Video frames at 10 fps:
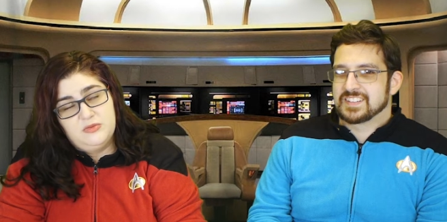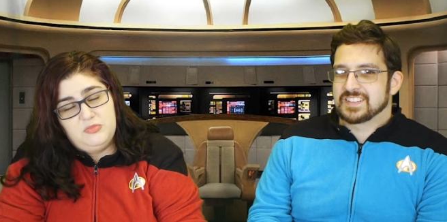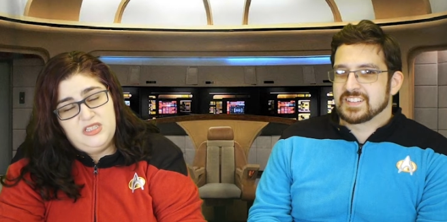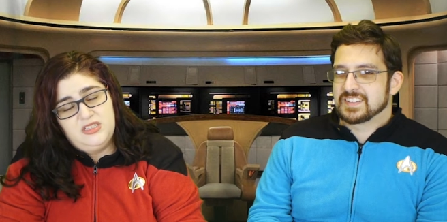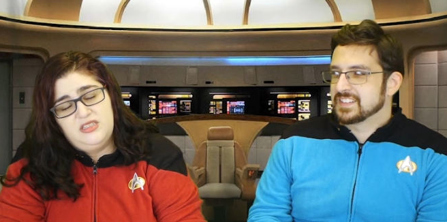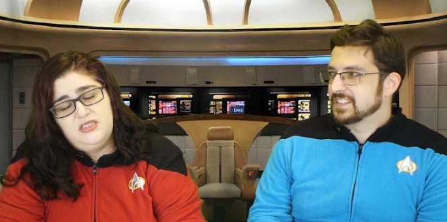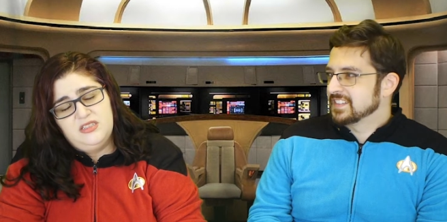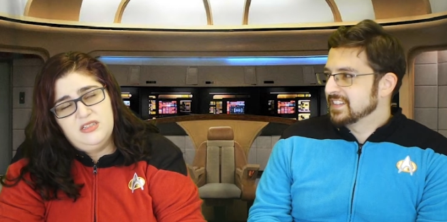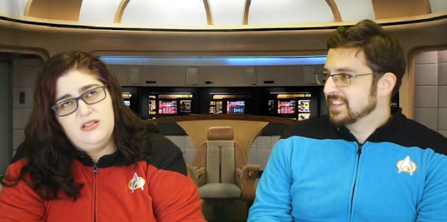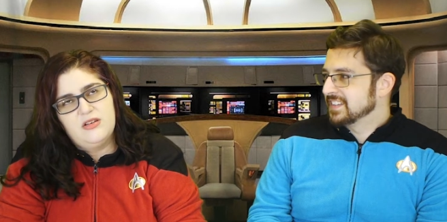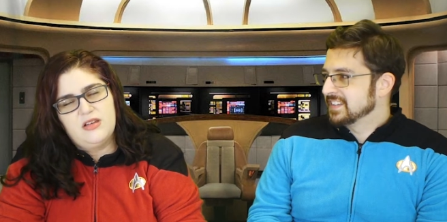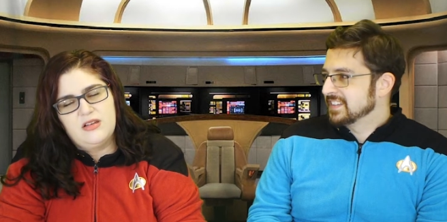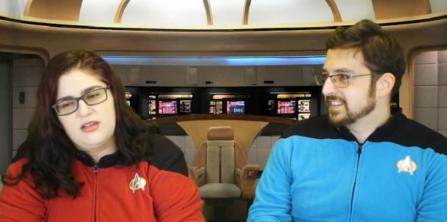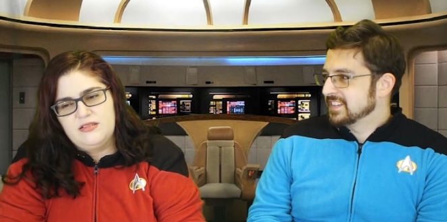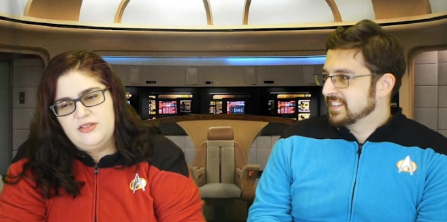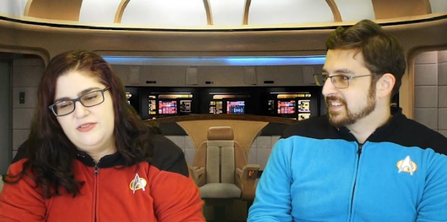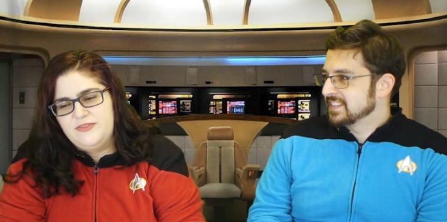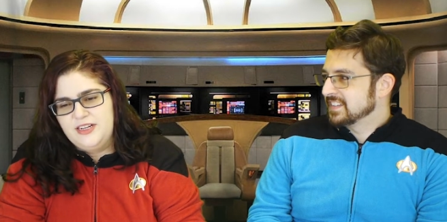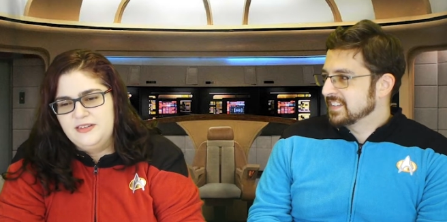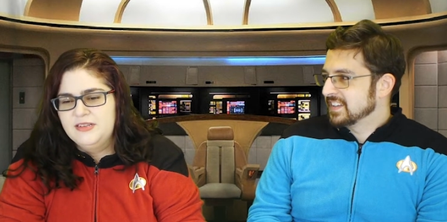Speaker 1: species. Oh, okay, you know what?
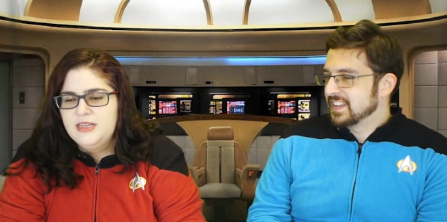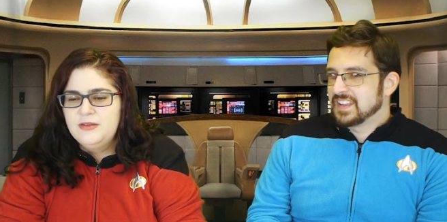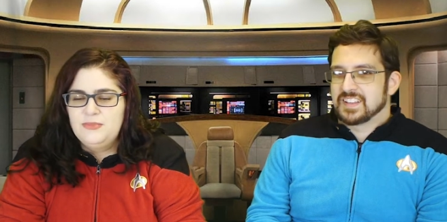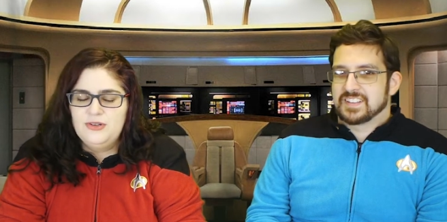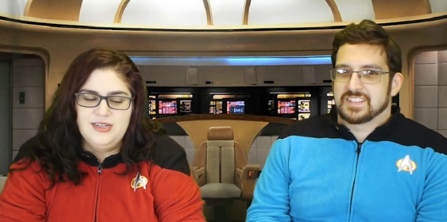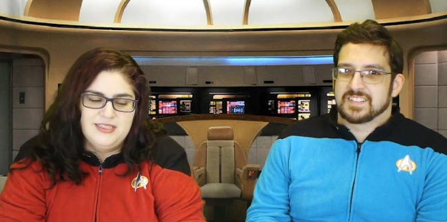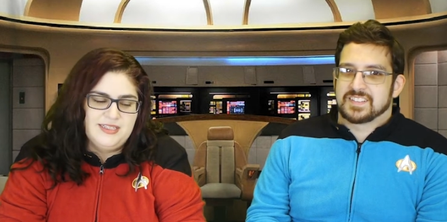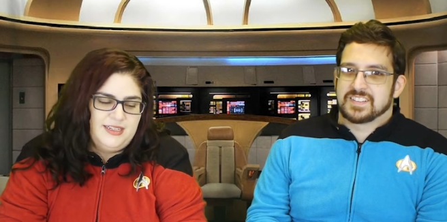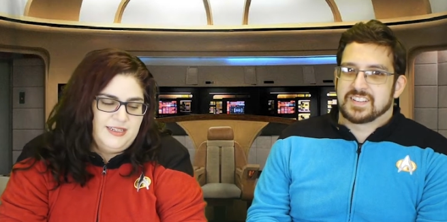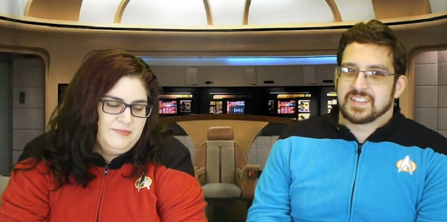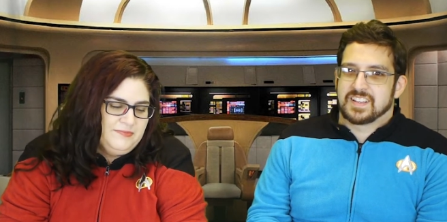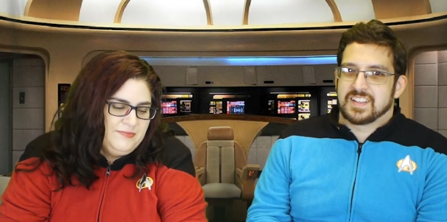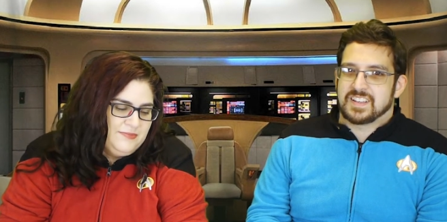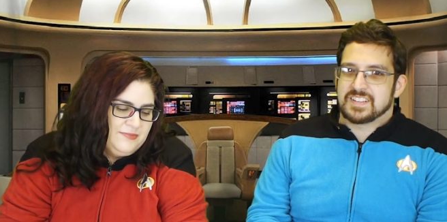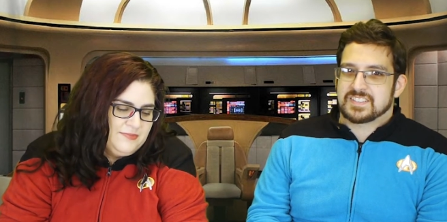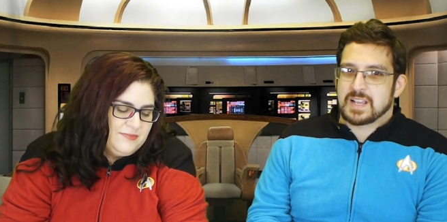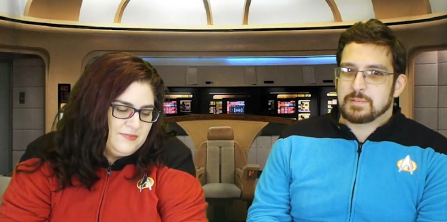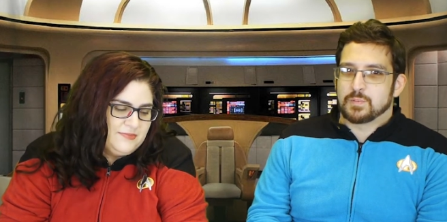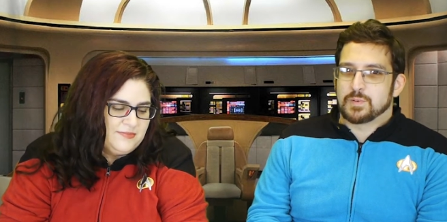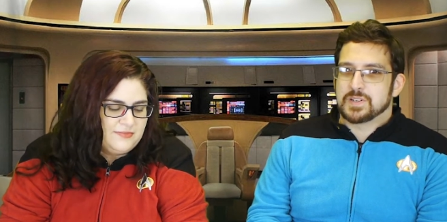Forget it. Poor Ensign
Speaker 2: Kim. He escaped
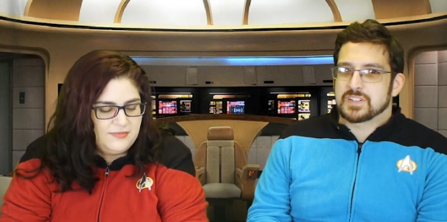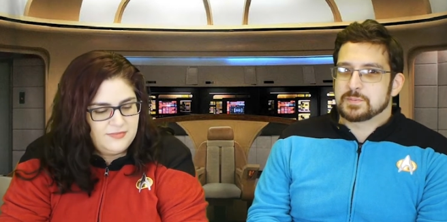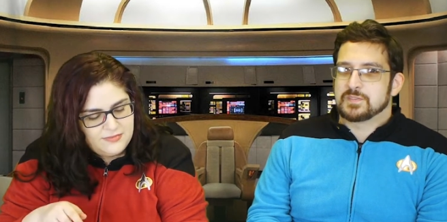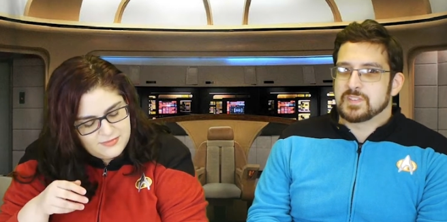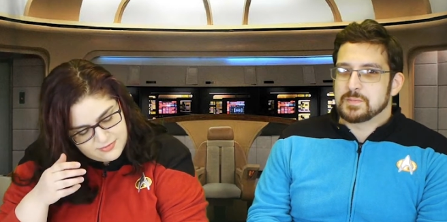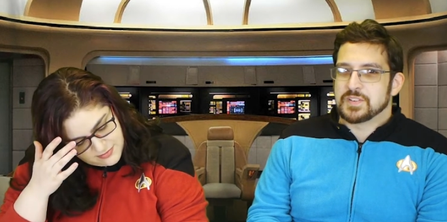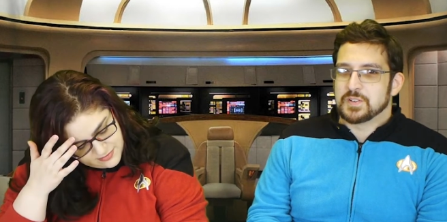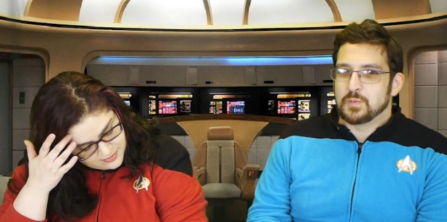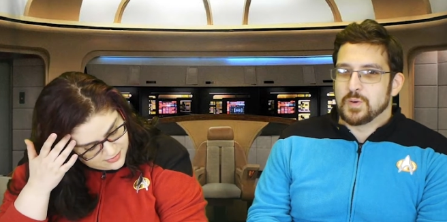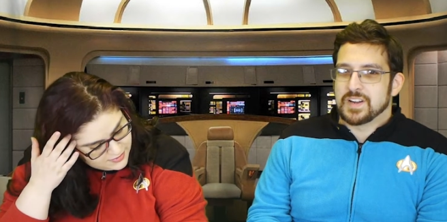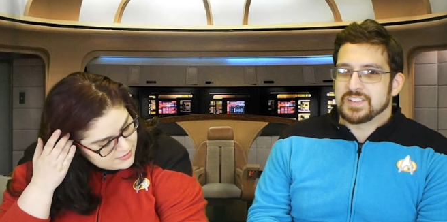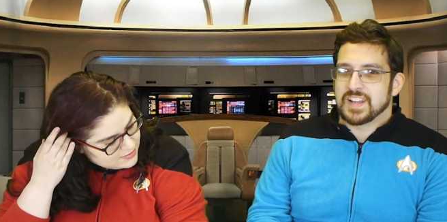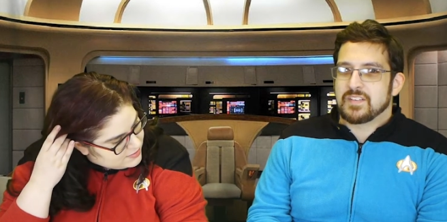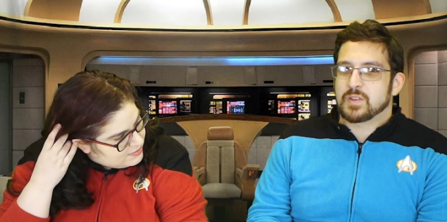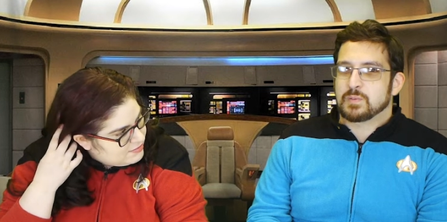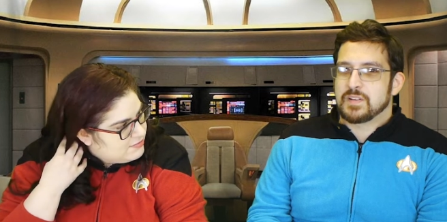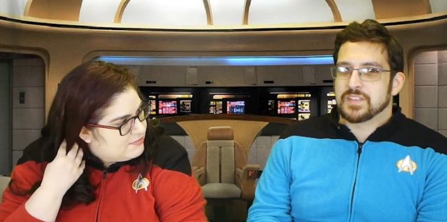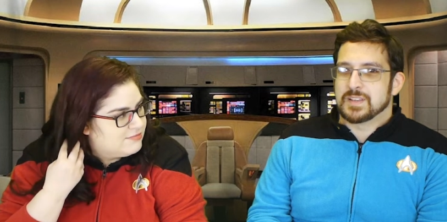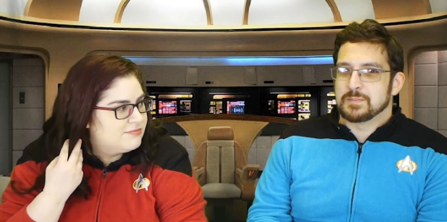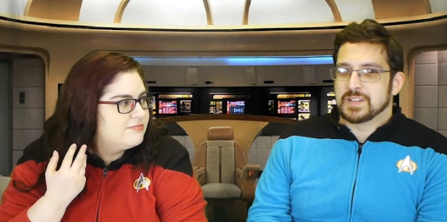the one group of women who wanted to have their way with
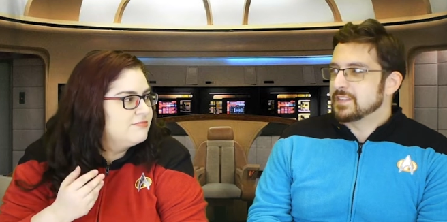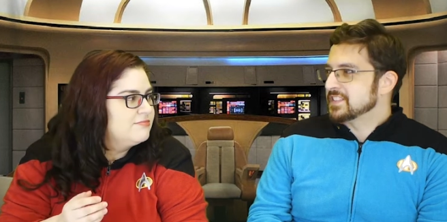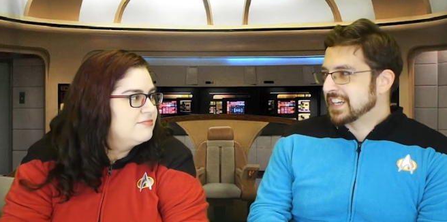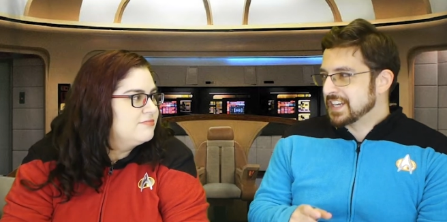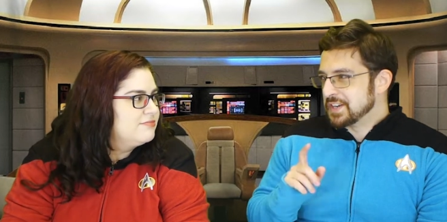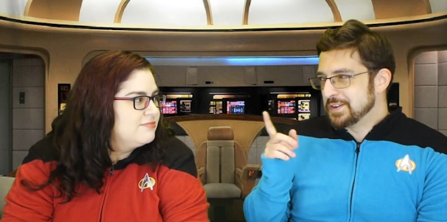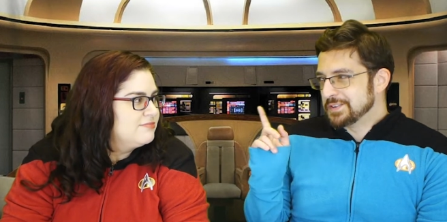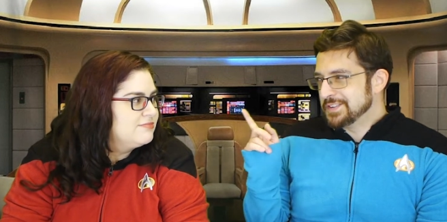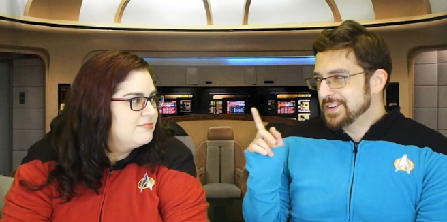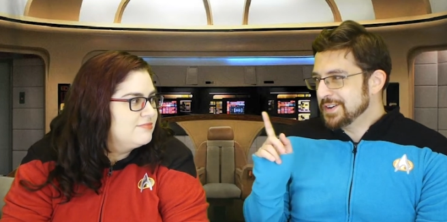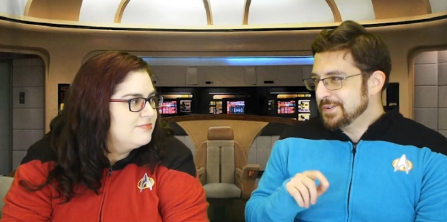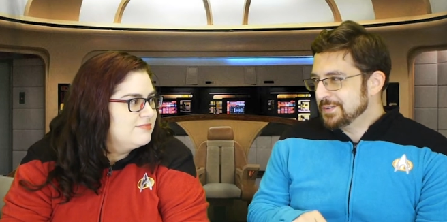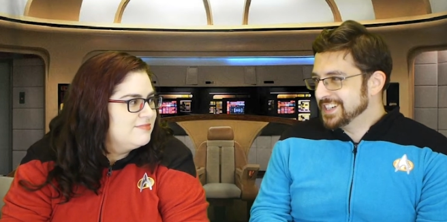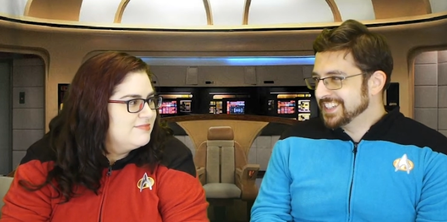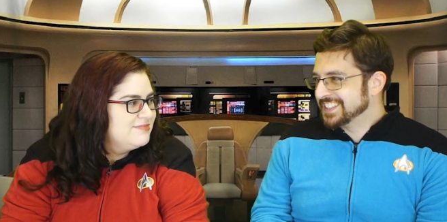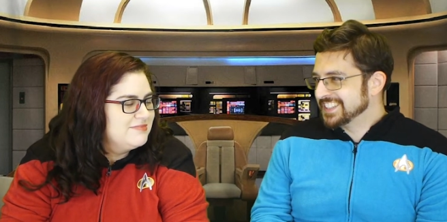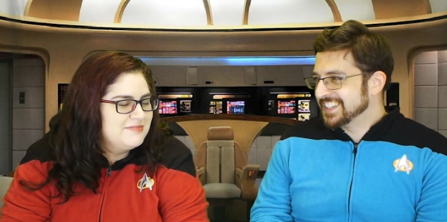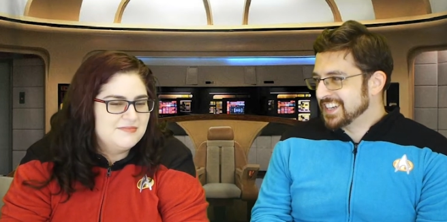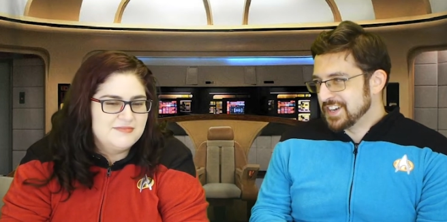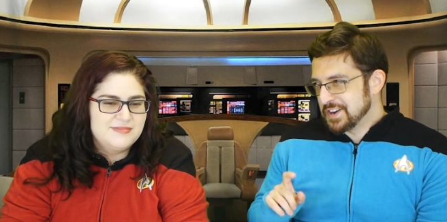him, and he was like, no, no, no.
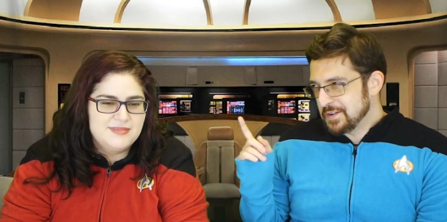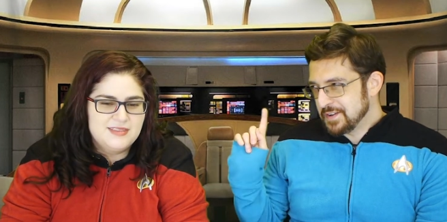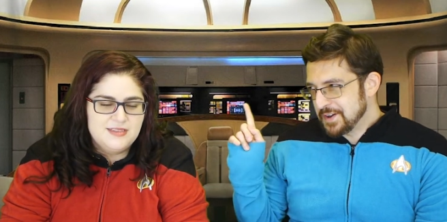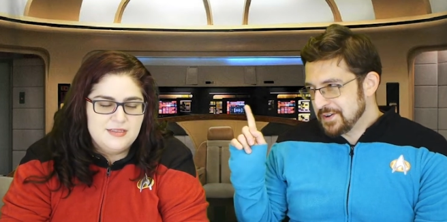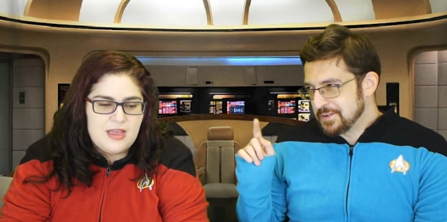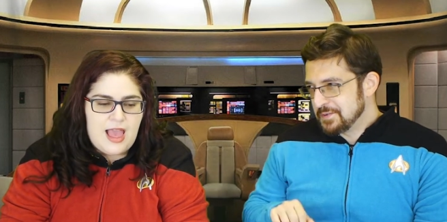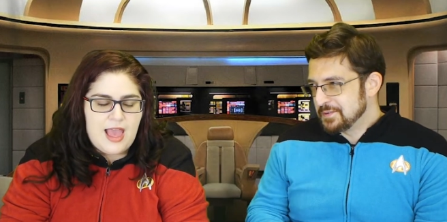No, no.